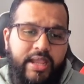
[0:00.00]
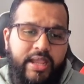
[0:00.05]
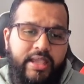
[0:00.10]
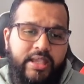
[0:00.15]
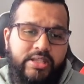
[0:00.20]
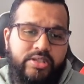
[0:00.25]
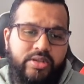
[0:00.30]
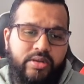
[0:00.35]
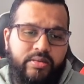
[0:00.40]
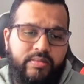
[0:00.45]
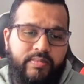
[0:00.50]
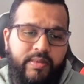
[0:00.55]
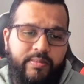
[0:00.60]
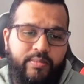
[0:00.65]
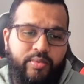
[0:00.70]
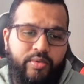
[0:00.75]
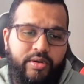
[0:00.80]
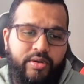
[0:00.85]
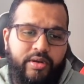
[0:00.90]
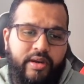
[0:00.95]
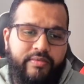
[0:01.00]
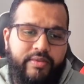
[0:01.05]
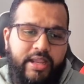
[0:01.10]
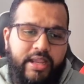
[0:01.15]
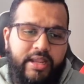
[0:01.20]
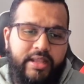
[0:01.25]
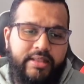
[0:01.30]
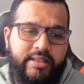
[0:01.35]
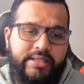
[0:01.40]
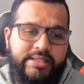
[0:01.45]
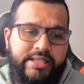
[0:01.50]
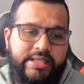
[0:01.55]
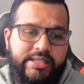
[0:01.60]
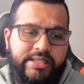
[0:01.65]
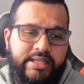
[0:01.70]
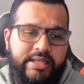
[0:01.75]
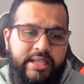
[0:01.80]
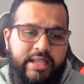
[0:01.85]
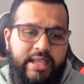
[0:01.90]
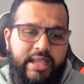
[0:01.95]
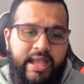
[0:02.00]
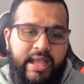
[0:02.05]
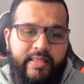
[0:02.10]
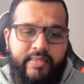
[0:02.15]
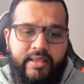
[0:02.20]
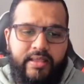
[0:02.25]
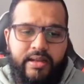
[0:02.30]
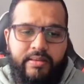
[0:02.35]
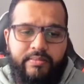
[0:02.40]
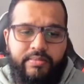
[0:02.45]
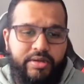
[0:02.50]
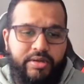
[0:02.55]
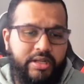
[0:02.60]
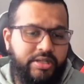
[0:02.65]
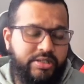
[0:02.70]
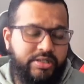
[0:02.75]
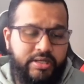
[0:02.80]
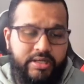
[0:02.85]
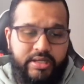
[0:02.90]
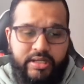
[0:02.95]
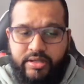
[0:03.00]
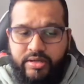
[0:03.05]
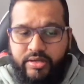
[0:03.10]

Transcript: so my opponent could have taken this easily and then potentially,